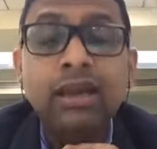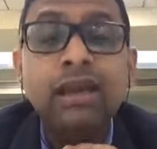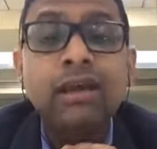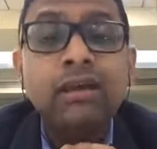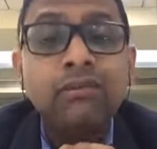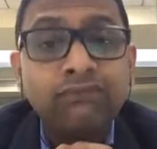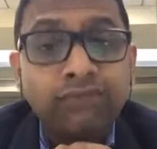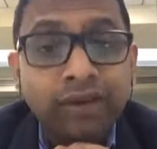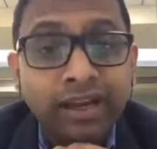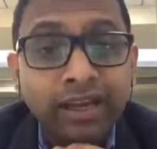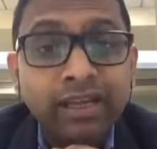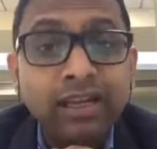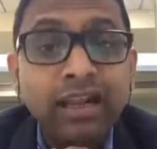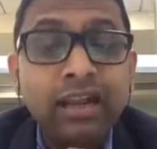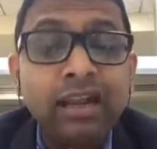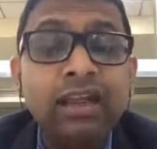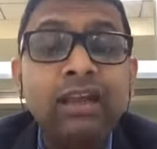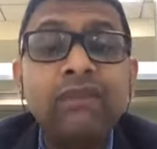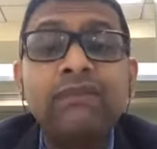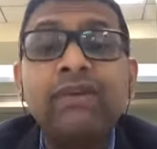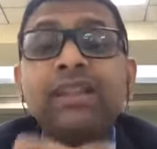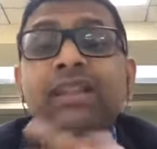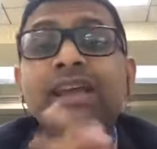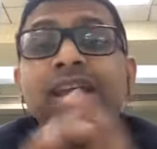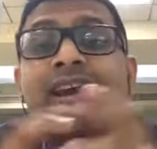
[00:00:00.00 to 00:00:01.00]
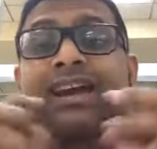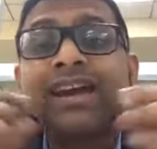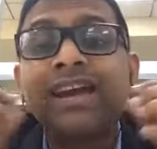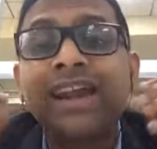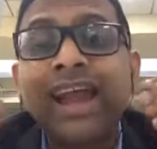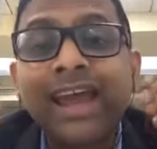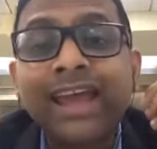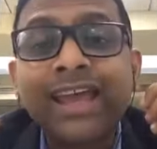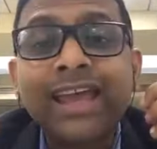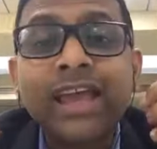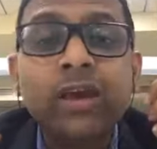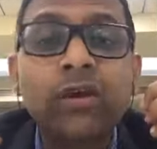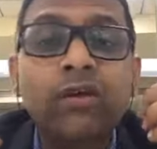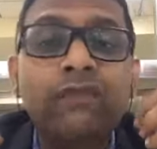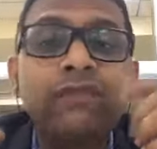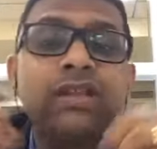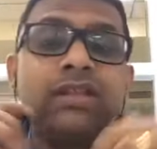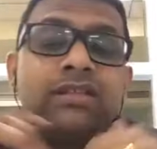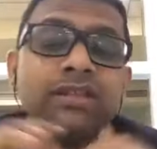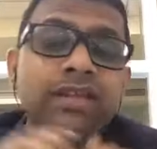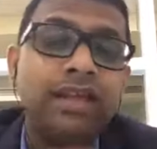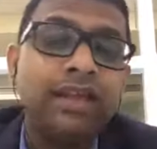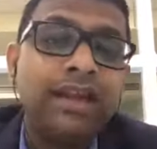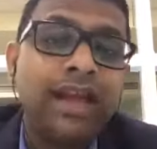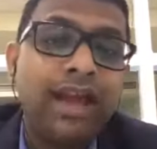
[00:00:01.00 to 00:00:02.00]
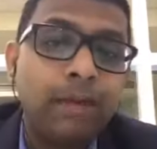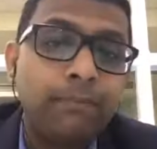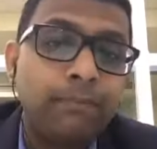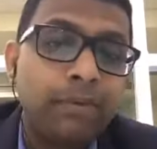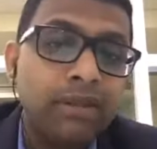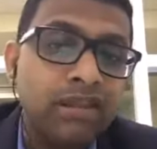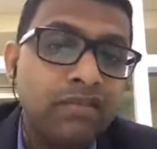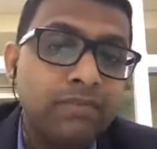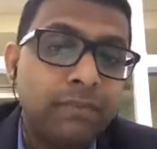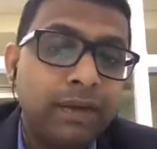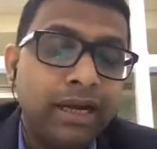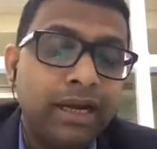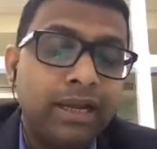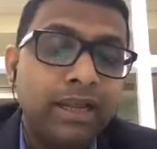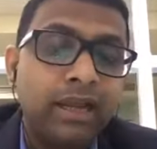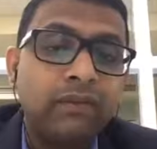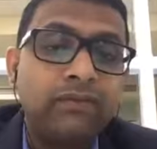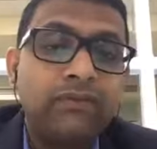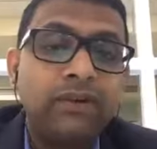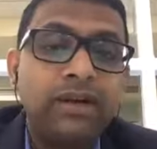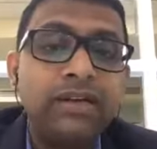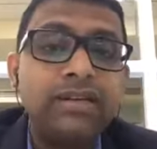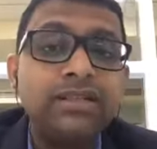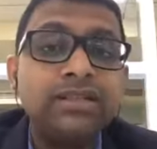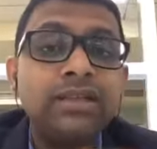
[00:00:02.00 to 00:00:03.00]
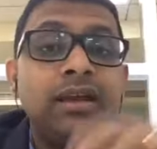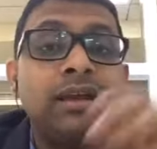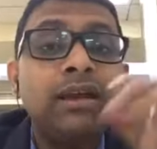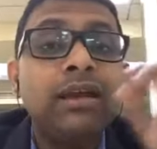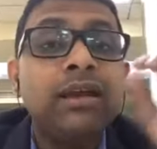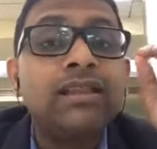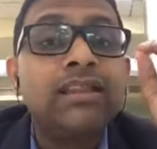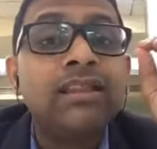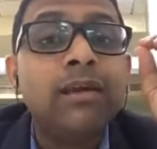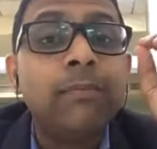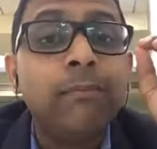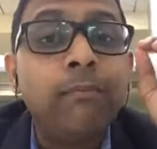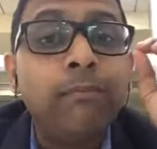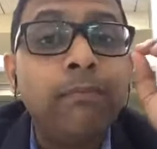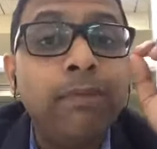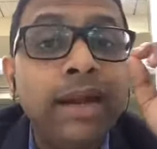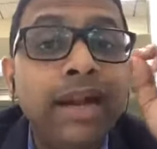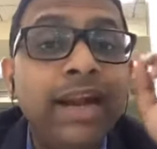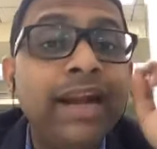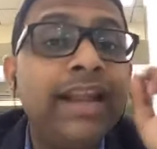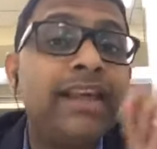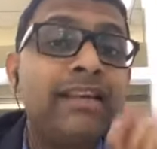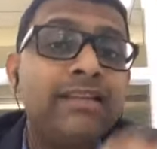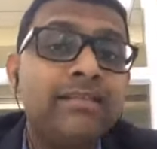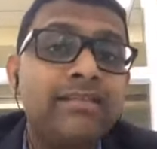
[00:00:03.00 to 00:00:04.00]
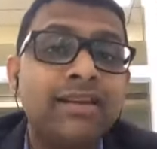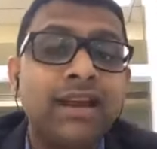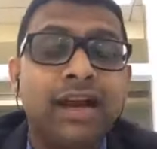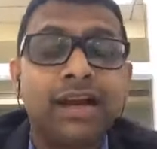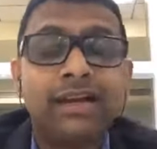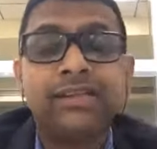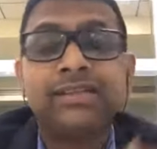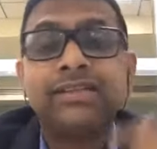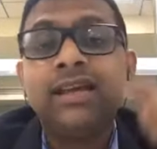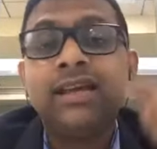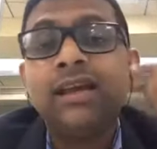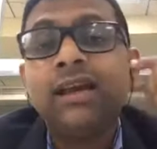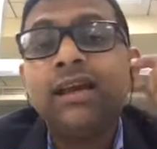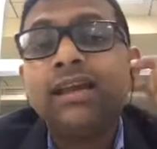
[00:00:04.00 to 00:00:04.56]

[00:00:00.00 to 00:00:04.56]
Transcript: Finally, when the cracking of the skin happens, my dear friends, the bleeding starts.